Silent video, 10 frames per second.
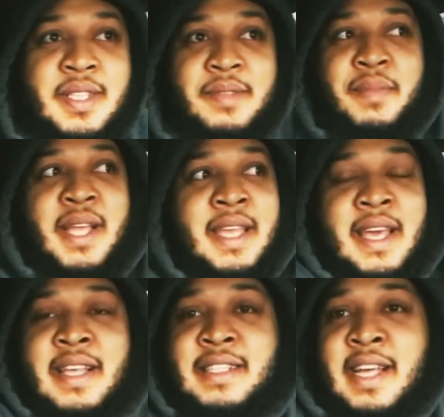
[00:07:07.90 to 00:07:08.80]
My
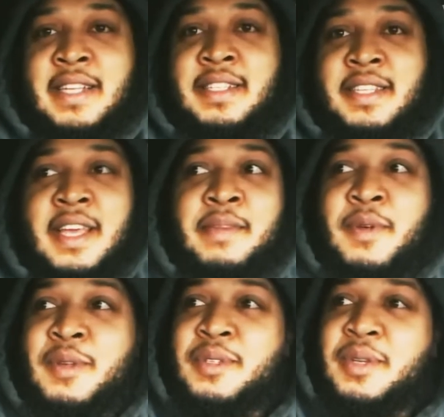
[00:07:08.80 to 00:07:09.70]
gas light just came
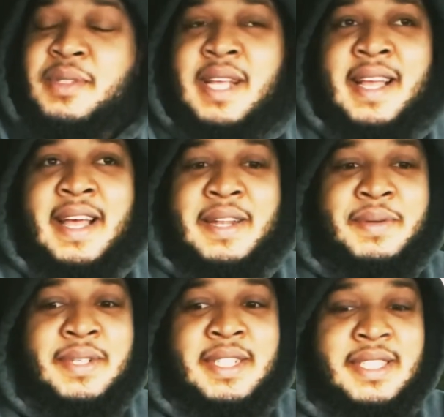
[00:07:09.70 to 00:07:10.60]
on. As soon as I got to
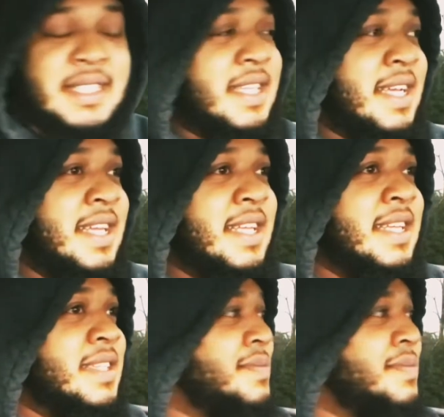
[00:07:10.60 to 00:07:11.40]
work, look at that.